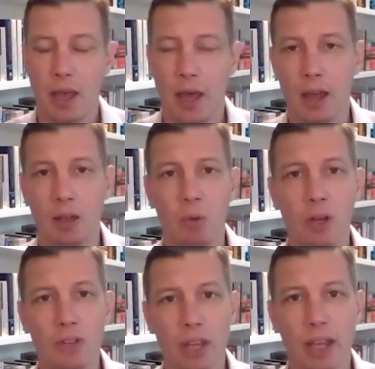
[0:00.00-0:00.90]
And
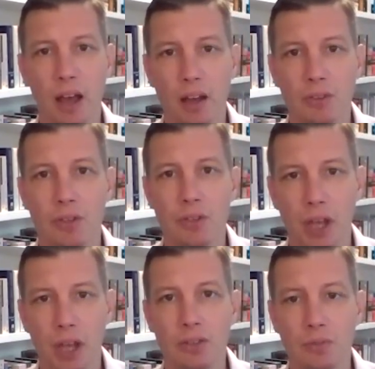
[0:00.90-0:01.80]
one is that God
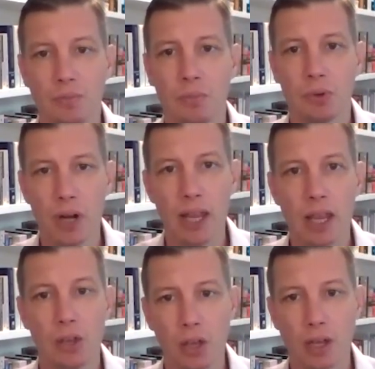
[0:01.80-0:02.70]
does
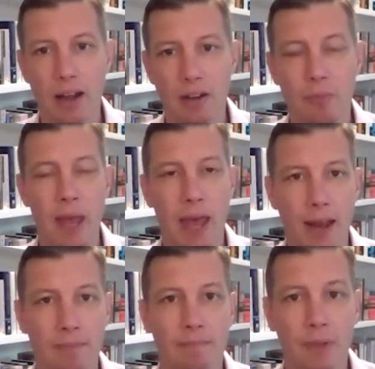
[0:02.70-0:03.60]
bring good out of bad.